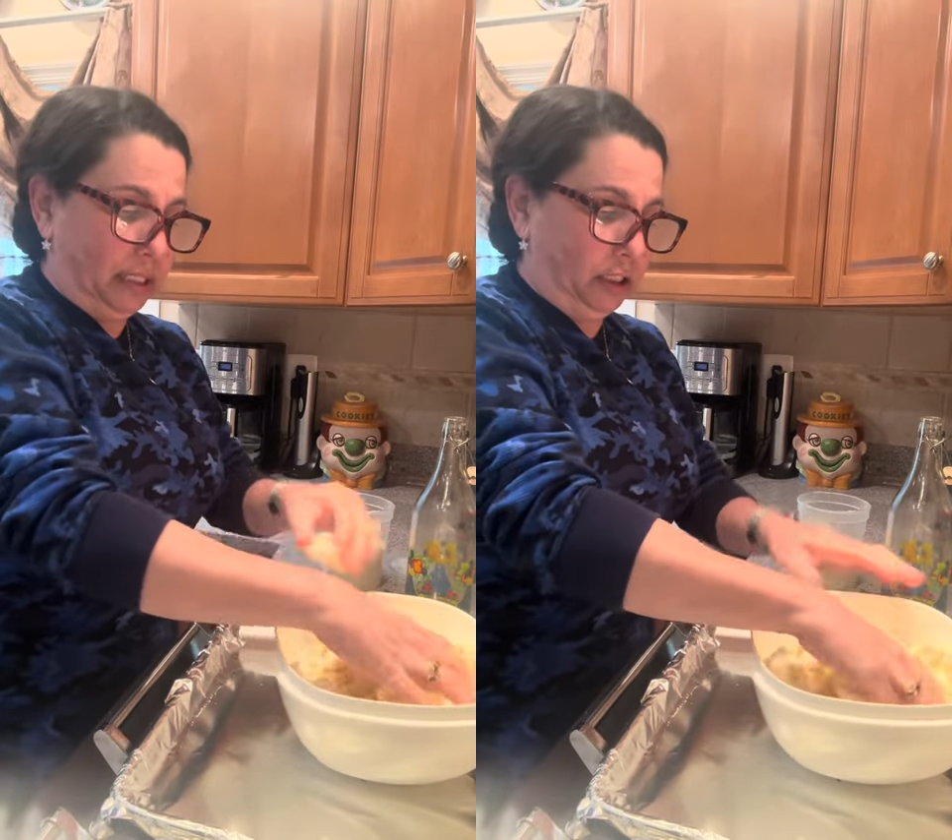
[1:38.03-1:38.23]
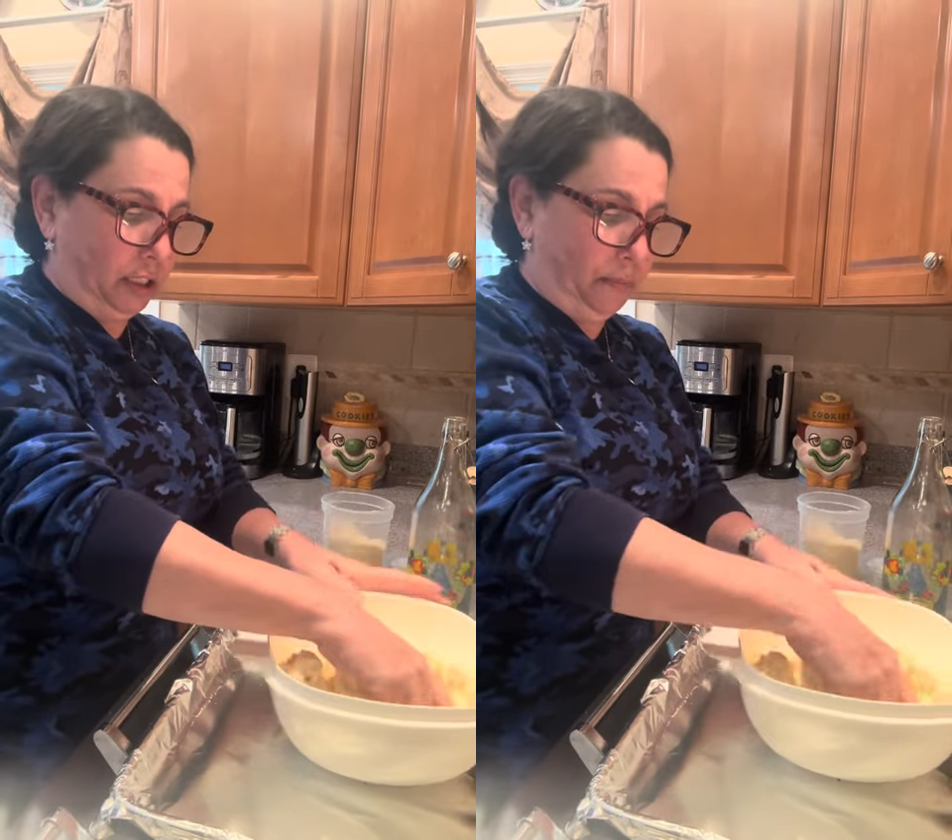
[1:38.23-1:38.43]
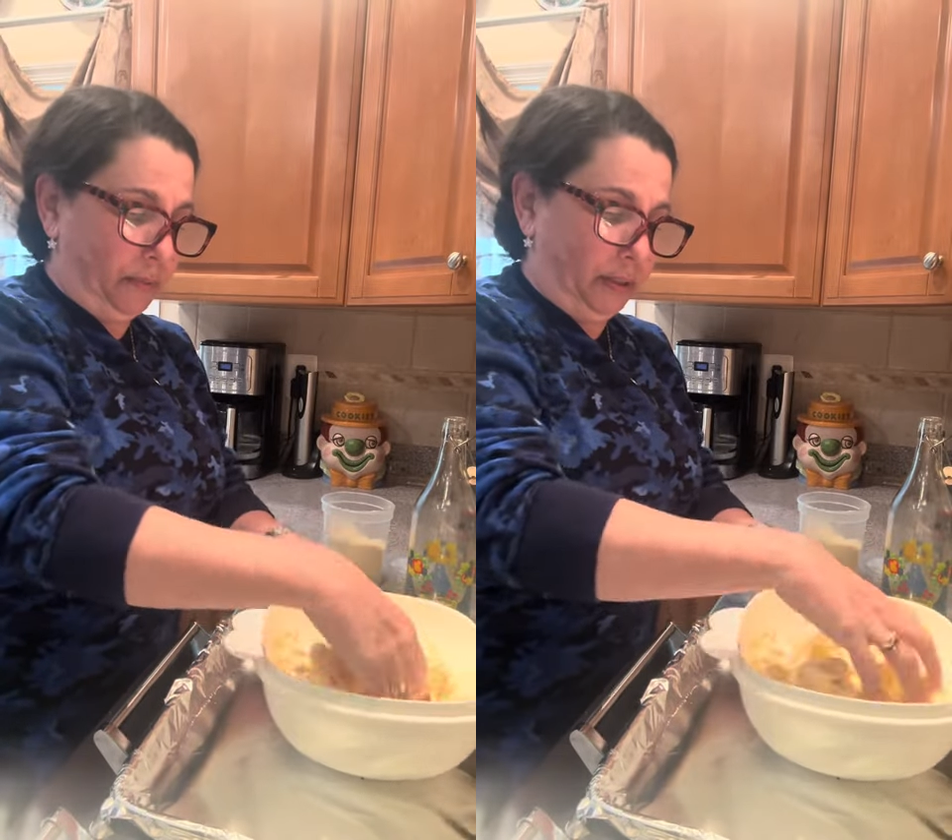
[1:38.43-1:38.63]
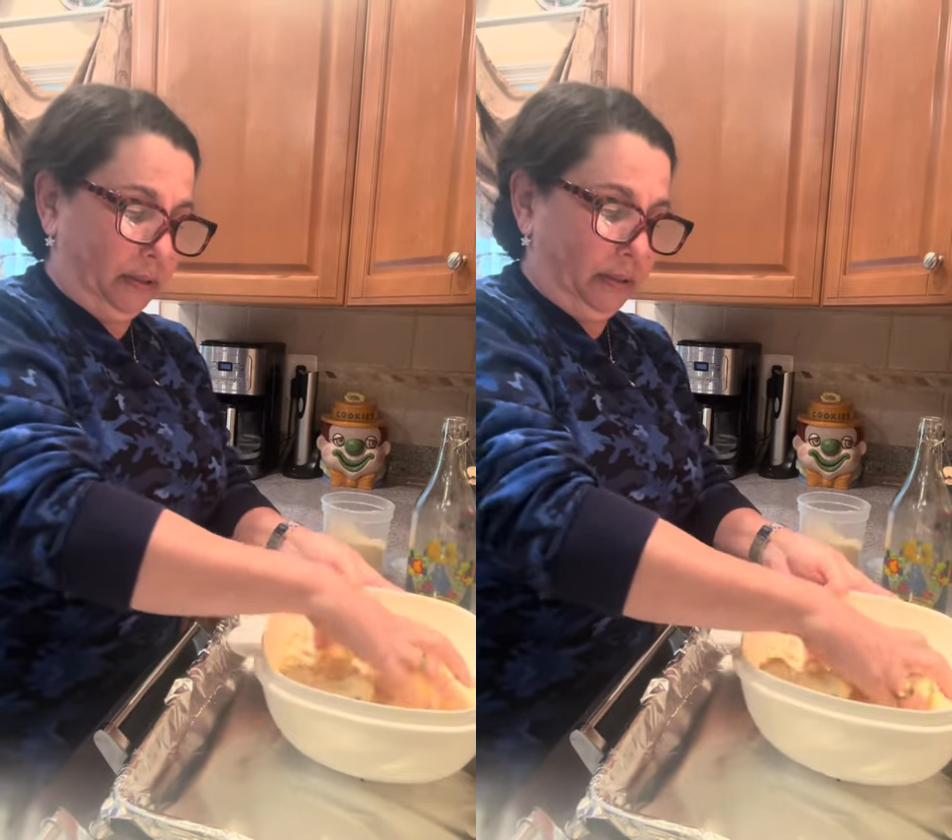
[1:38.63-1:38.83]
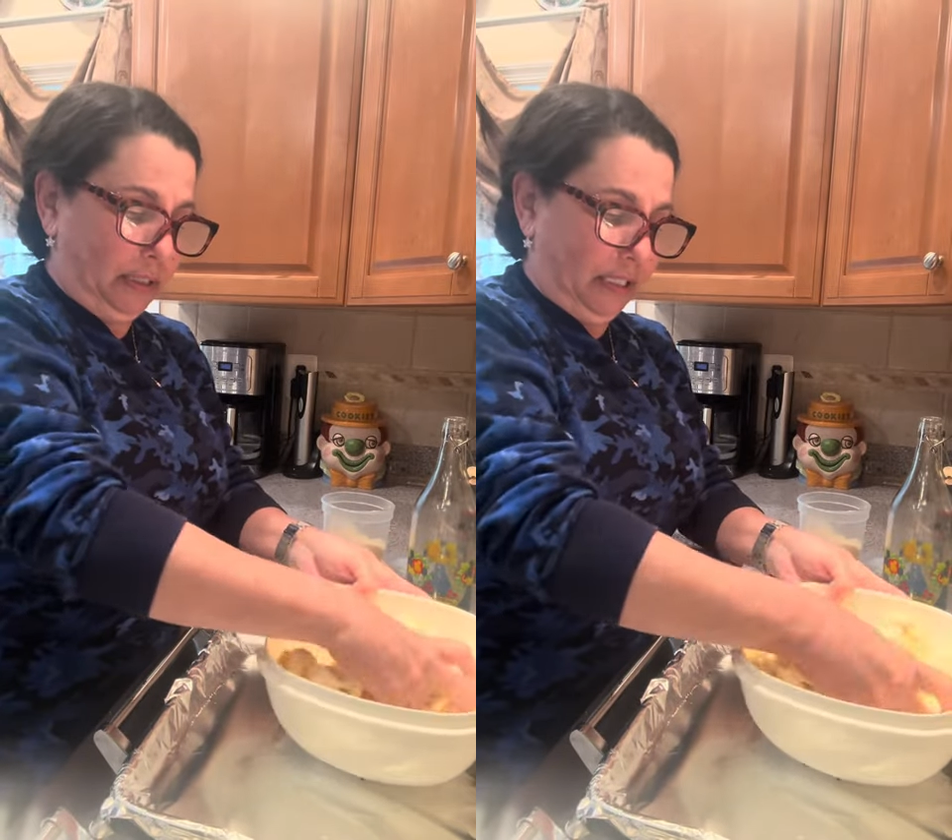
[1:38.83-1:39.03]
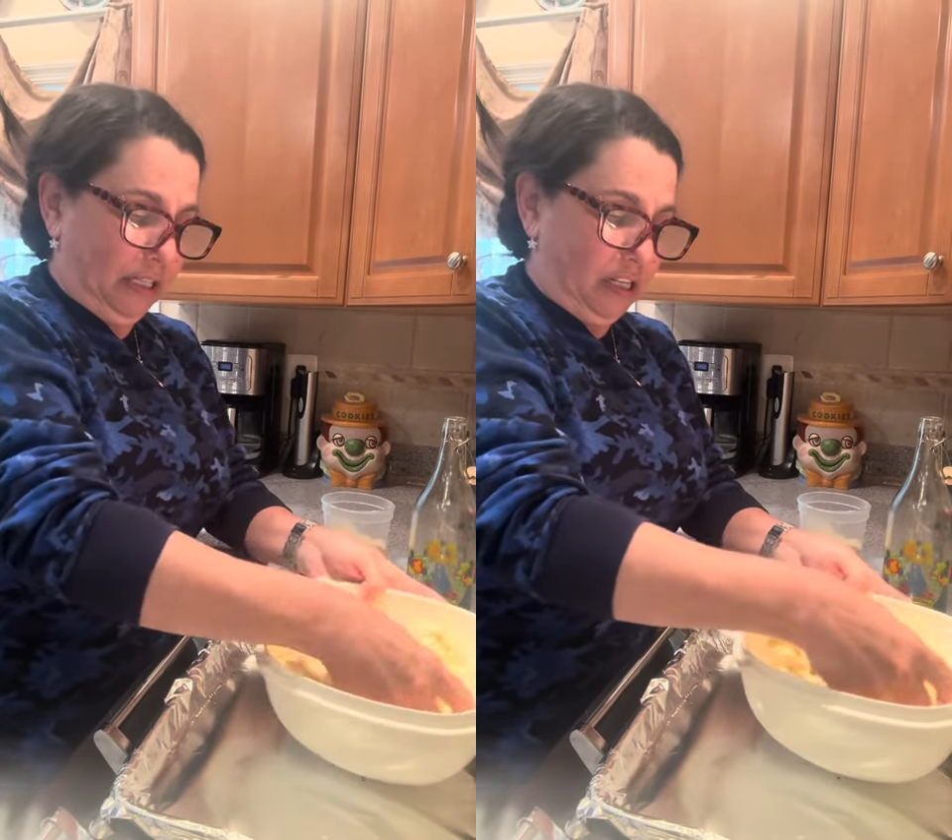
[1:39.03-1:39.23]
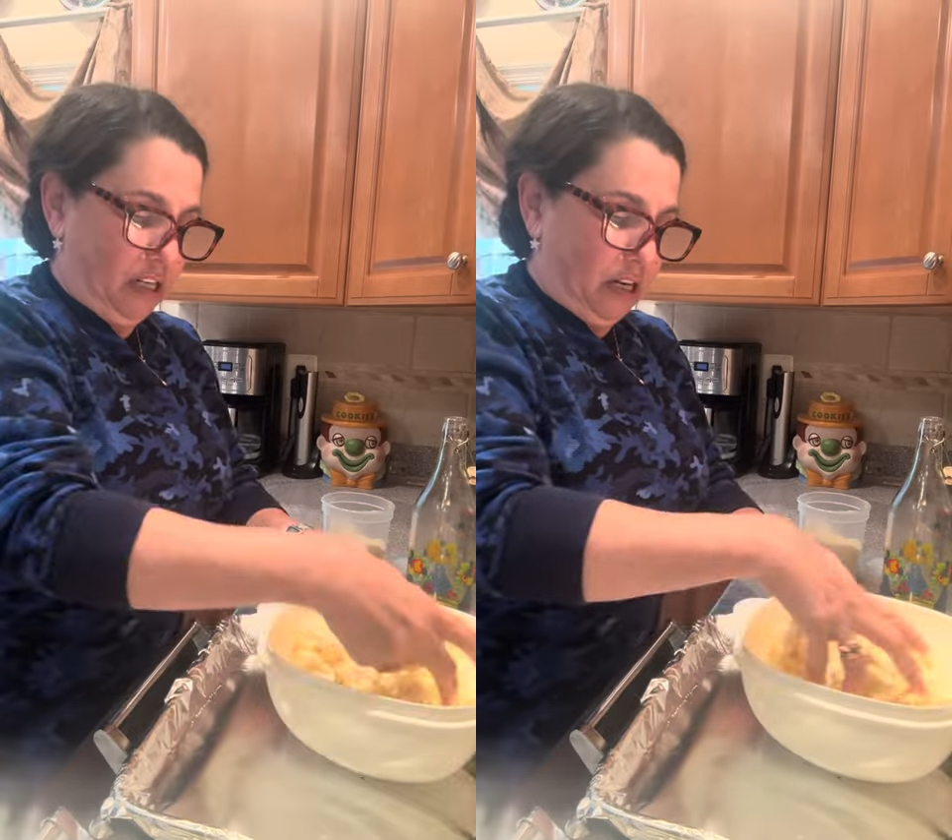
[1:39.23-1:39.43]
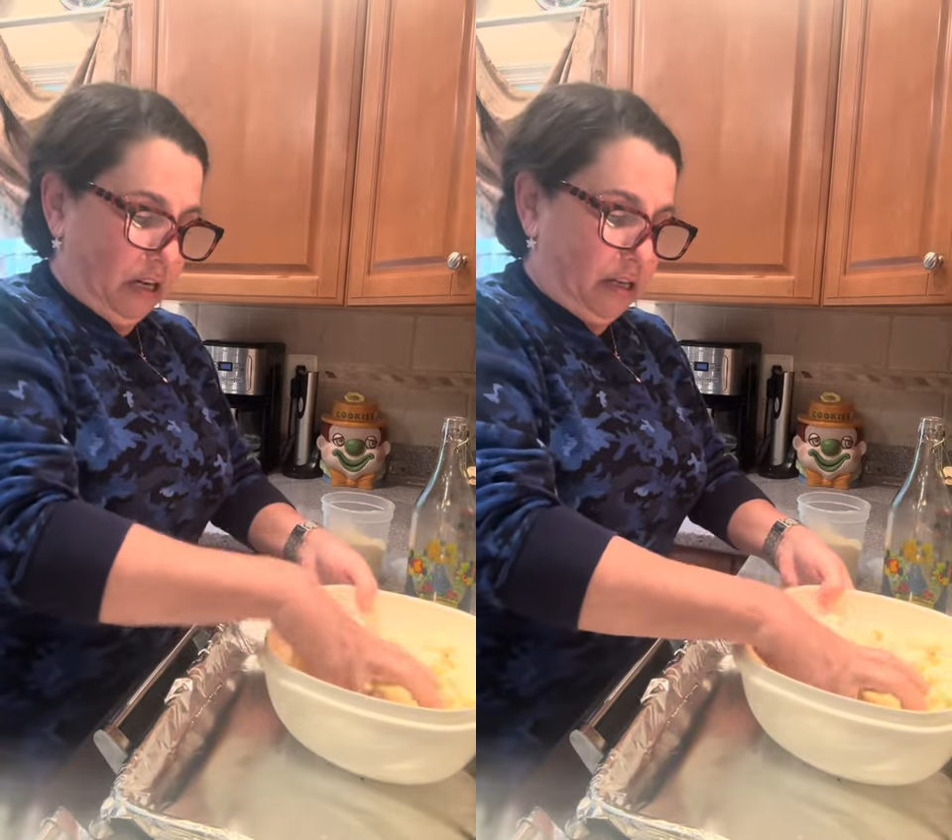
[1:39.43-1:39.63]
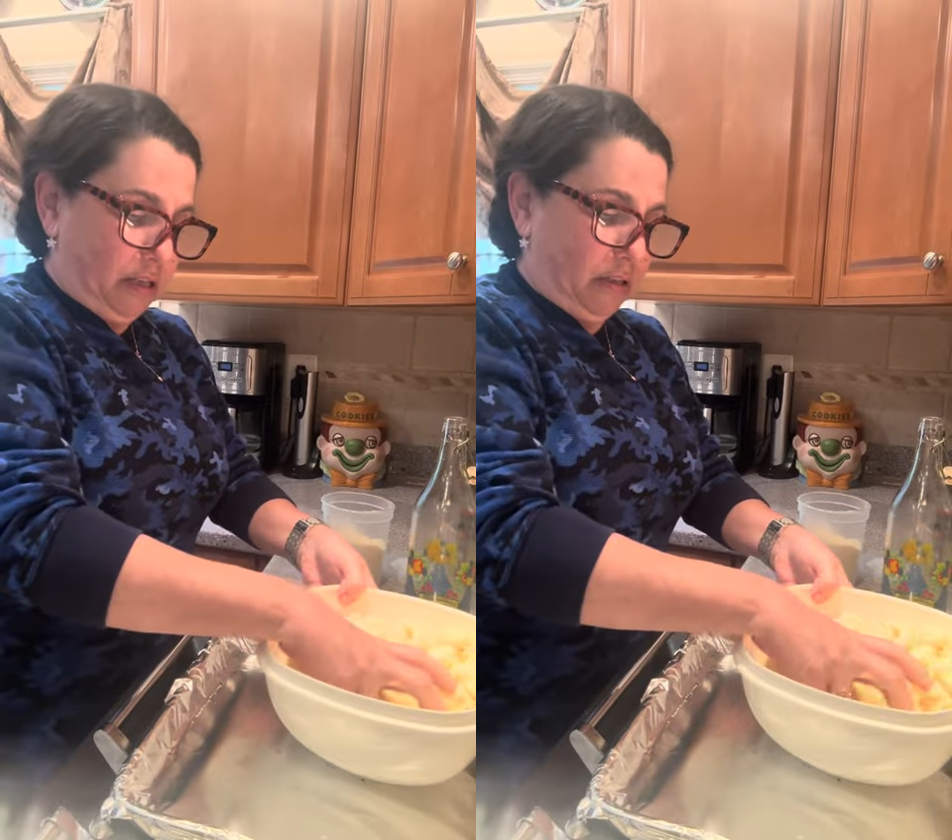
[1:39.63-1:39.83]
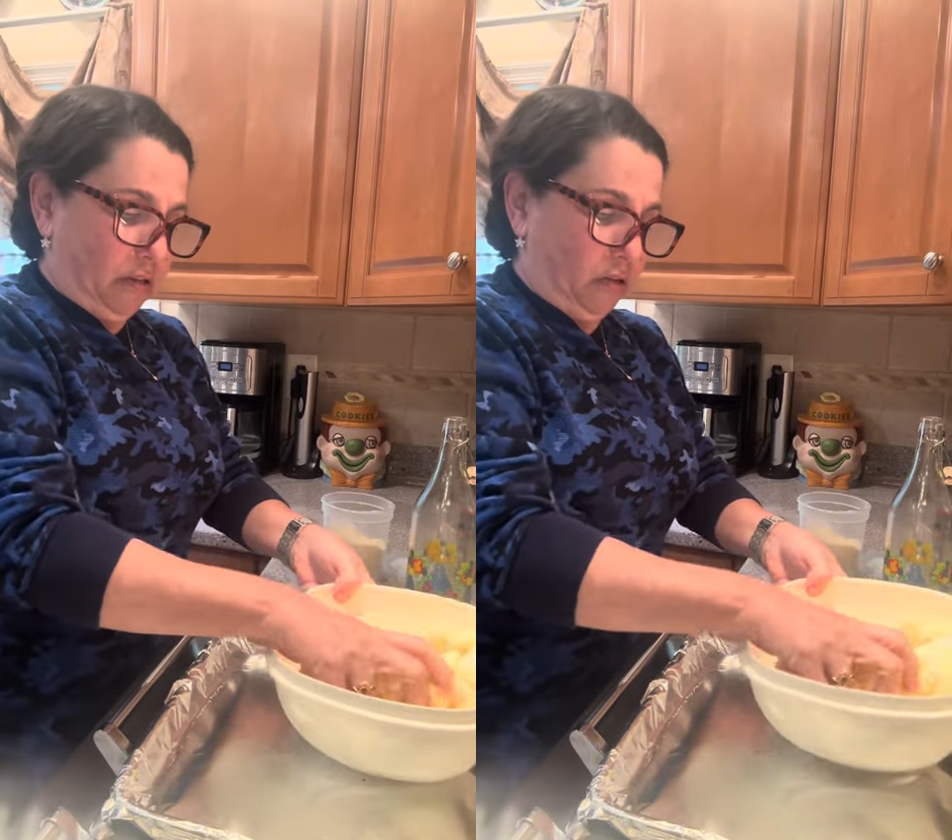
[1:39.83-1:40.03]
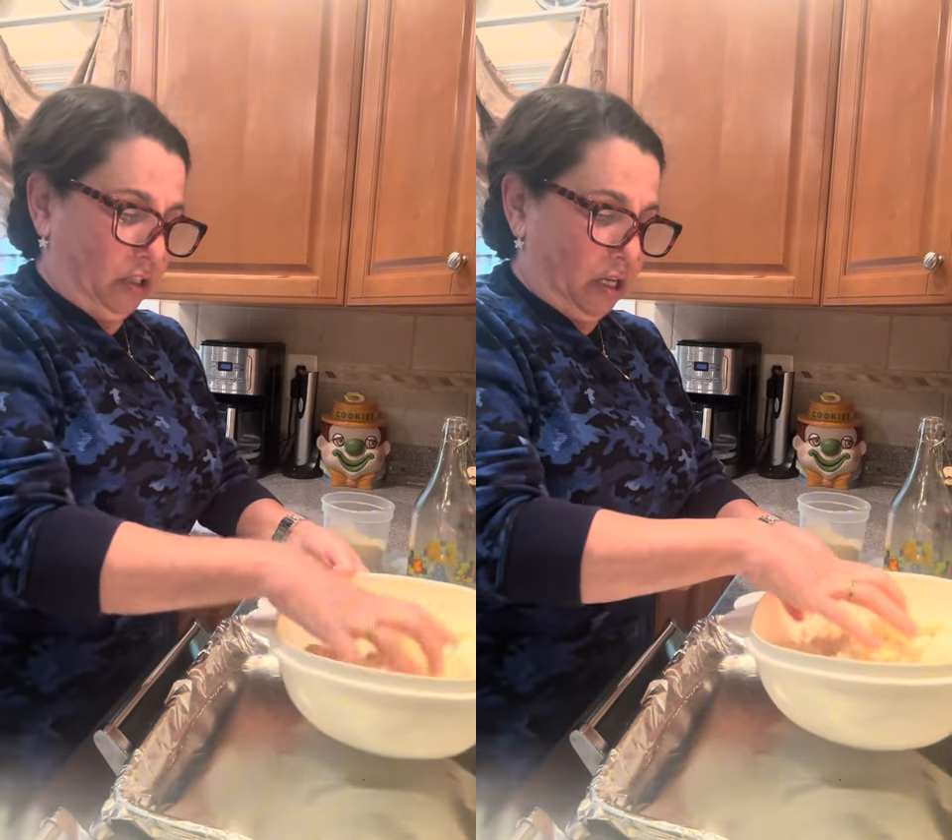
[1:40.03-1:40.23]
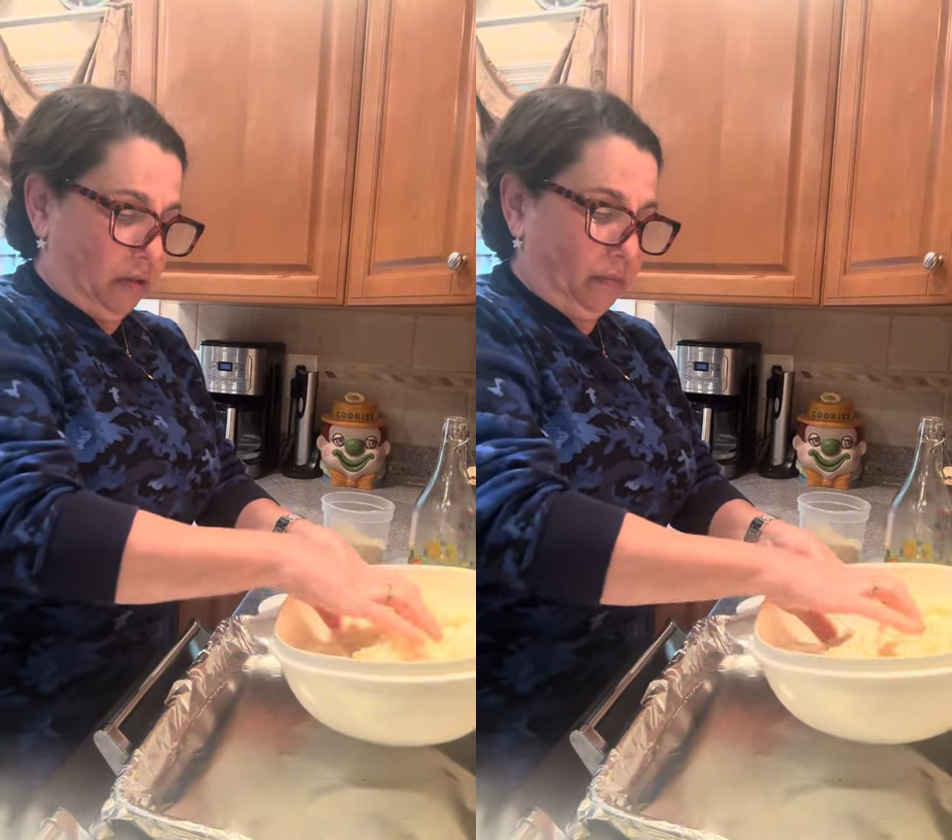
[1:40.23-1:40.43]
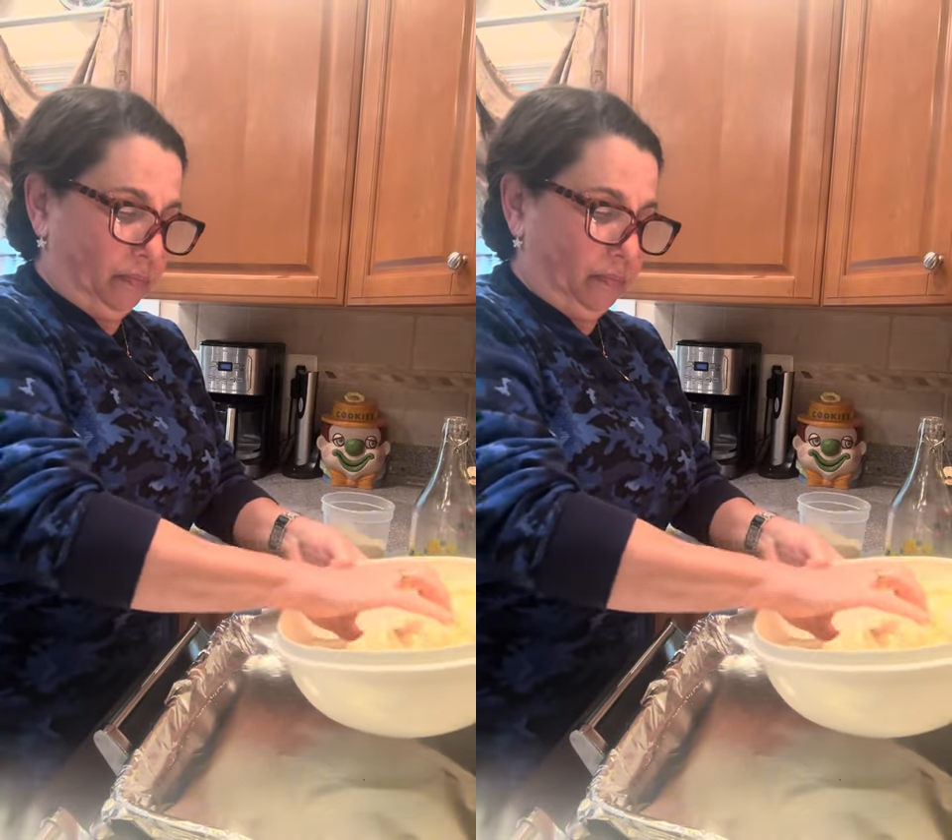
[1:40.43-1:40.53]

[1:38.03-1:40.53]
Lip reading: jumper. So.